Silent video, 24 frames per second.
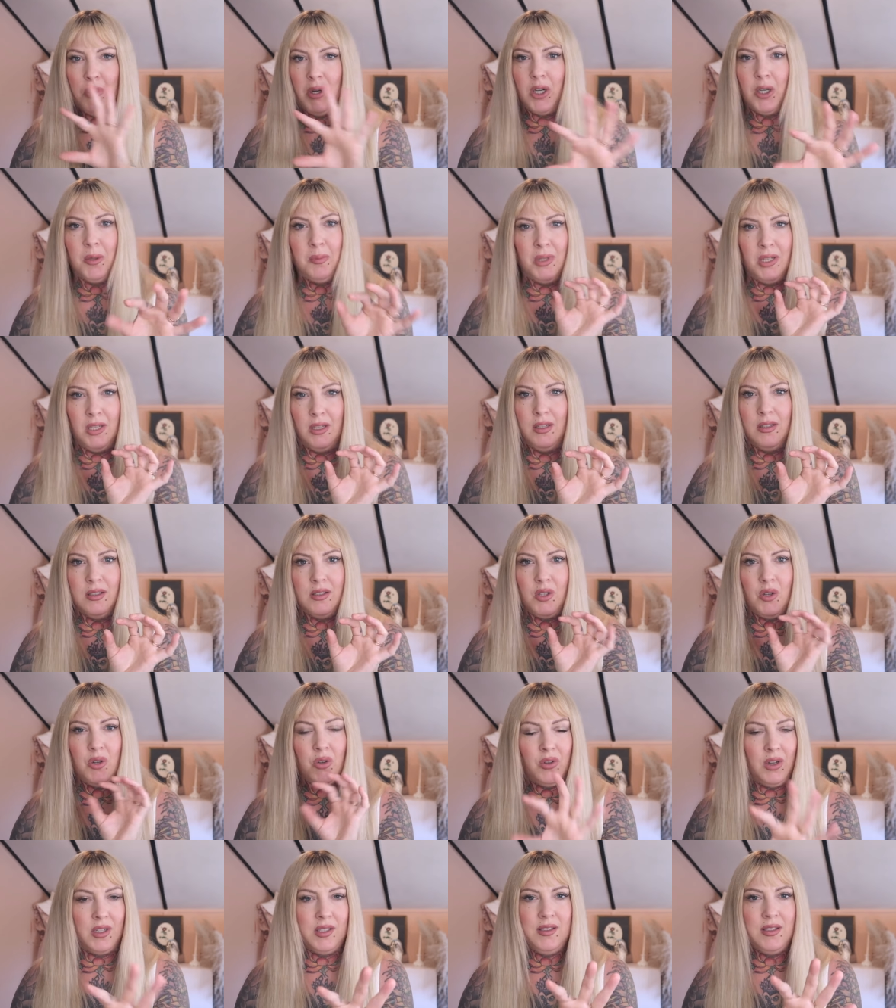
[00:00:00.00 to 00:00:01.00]
permanent
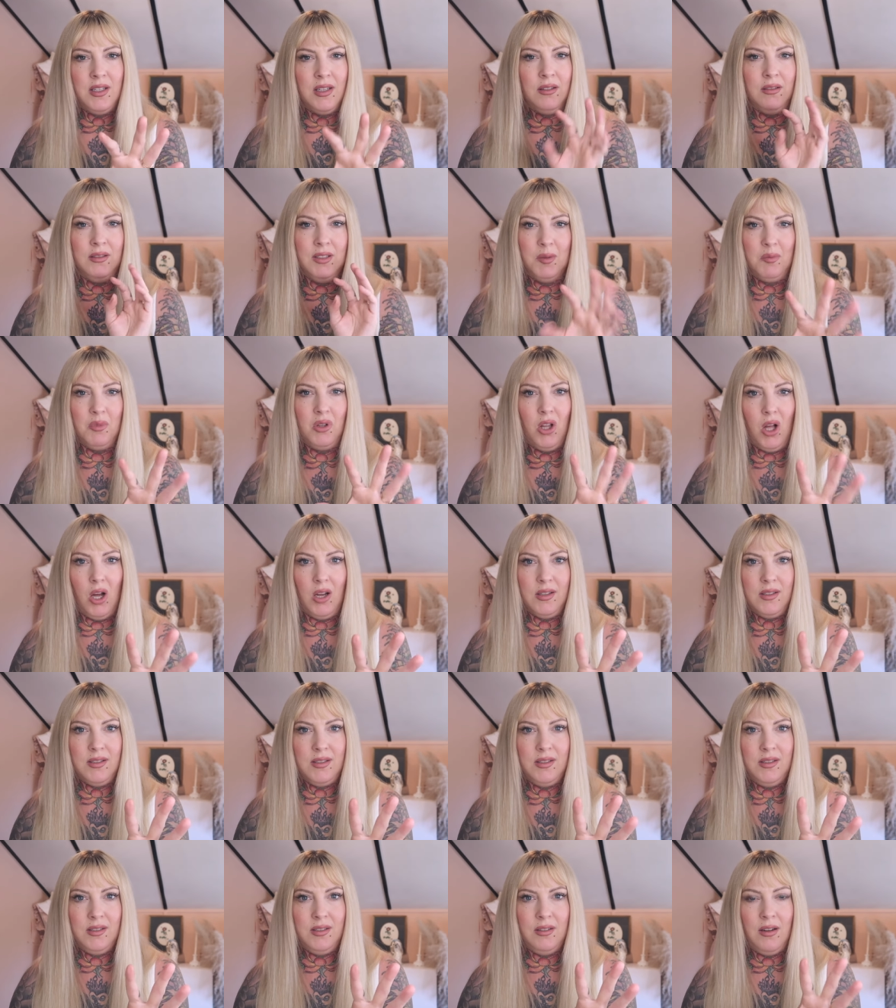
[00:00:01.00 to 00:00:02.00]
crusty lip
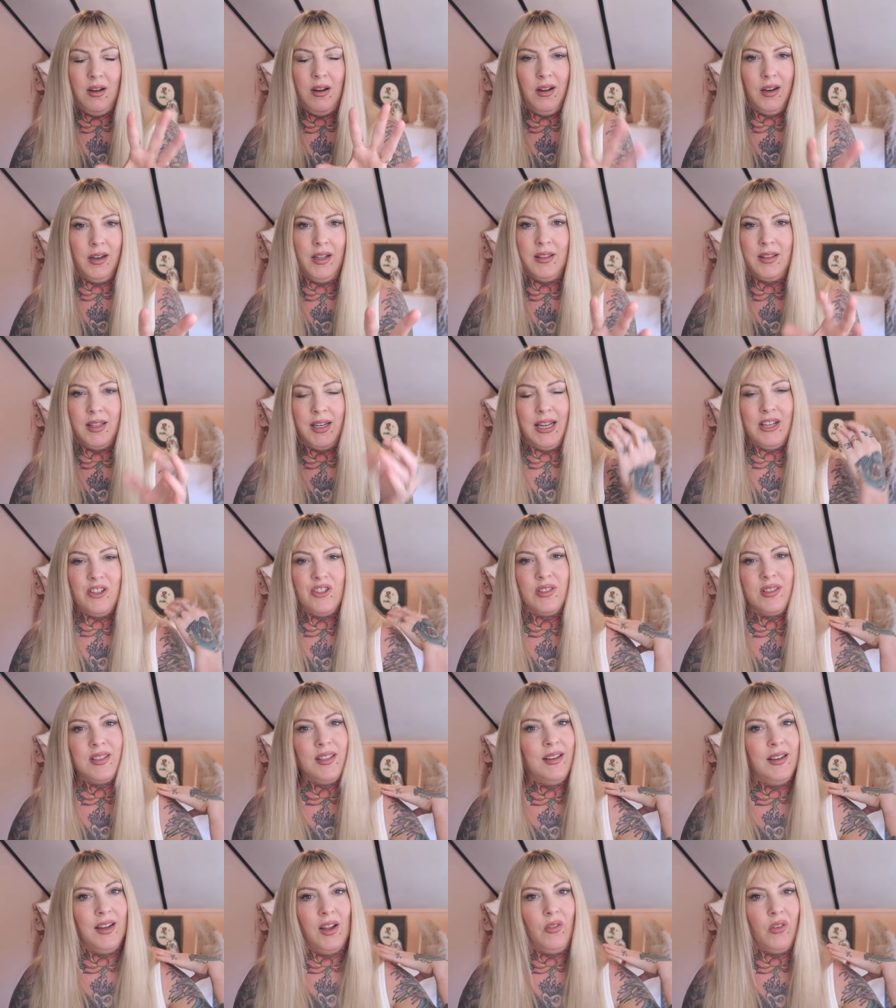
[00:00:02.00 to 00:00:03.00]
gloss on it that I just
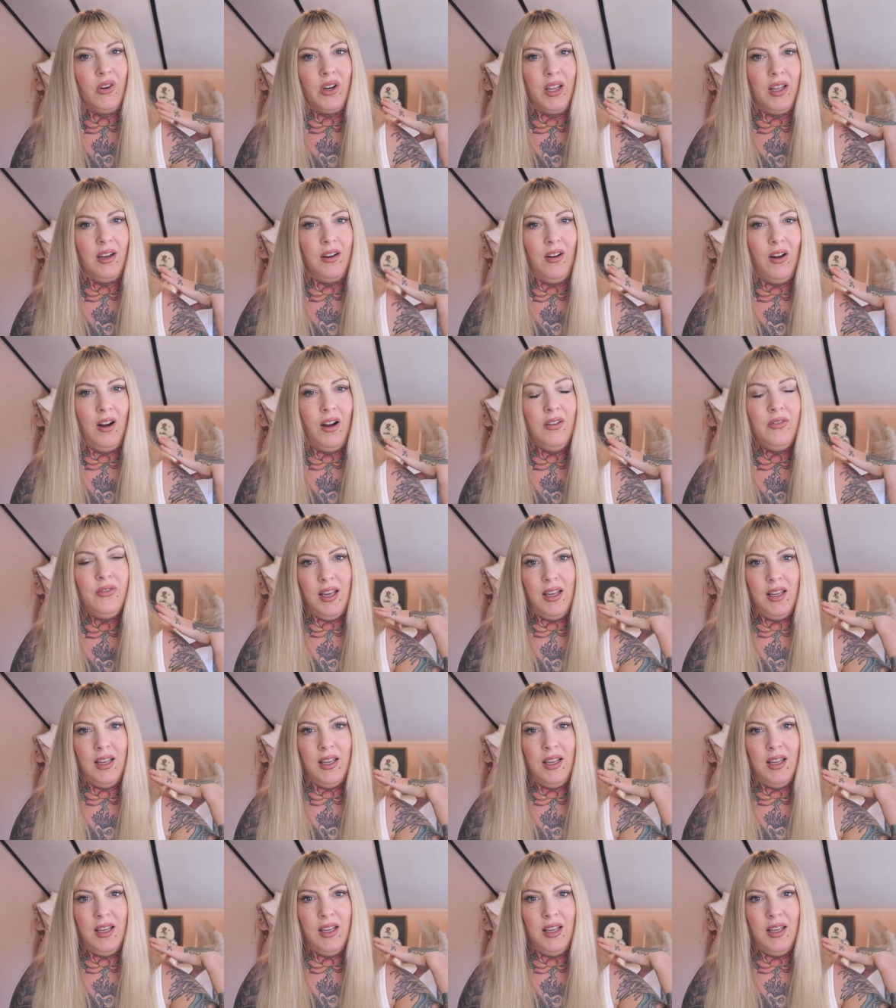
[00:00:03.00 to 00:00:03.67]
can never get off.